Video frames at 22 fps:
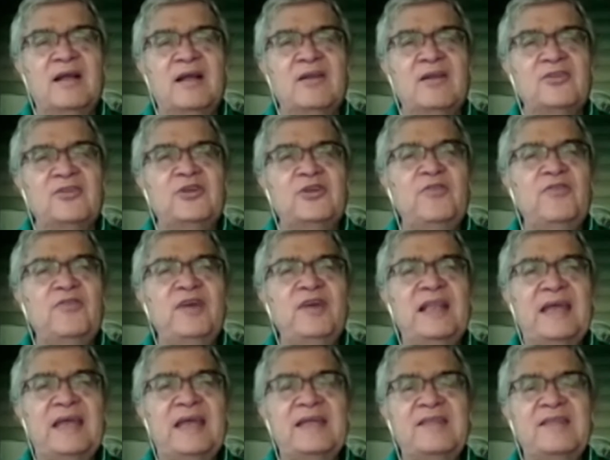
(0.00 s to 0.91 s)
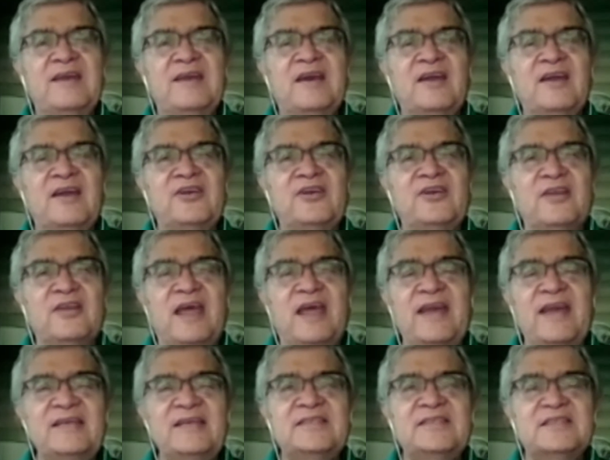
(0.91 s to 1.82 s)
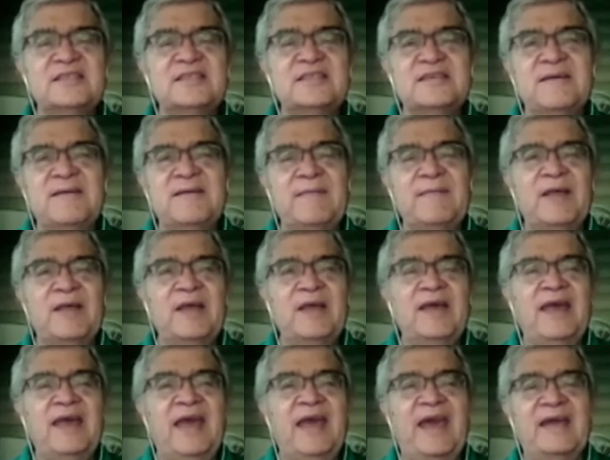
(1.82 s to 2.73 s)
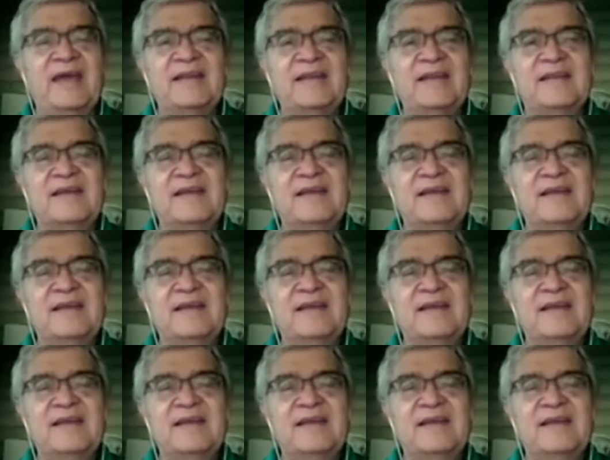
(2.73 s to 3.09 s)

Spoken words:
"Do you feel anything on your legs?" And